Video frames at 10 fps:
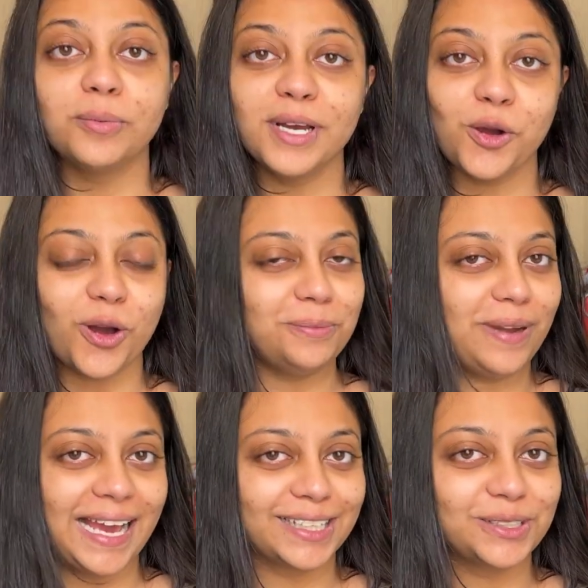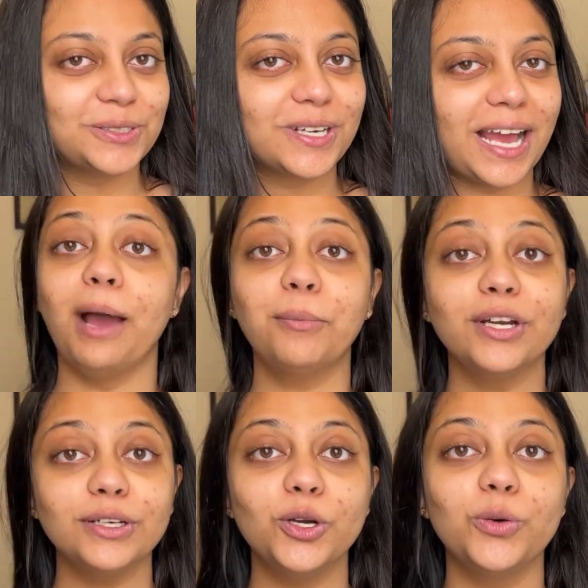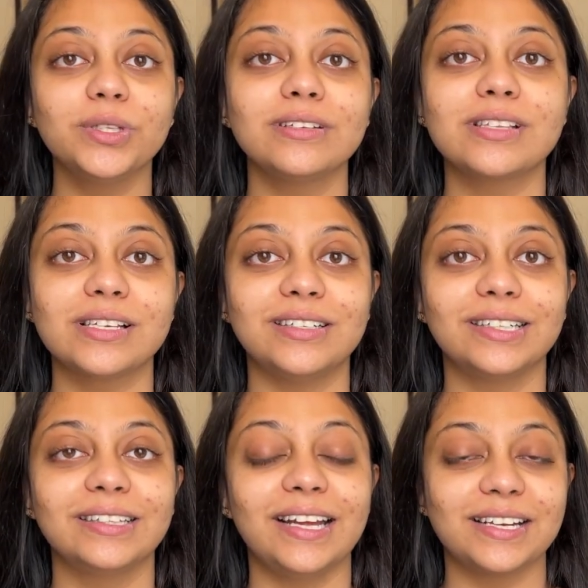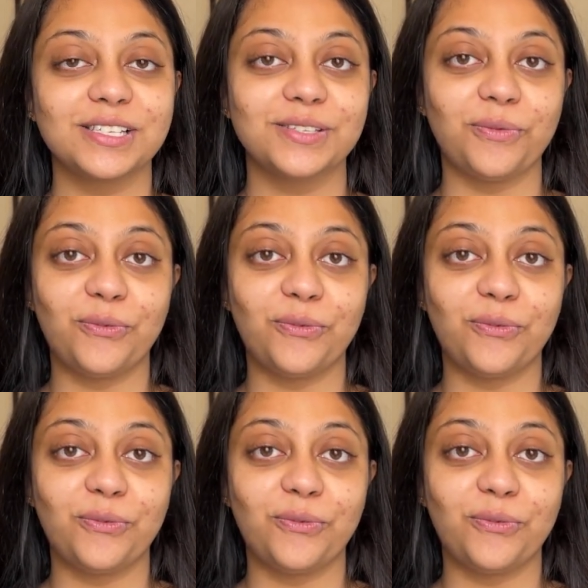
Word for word: For my all black look, I'm gonna go with a skirt that is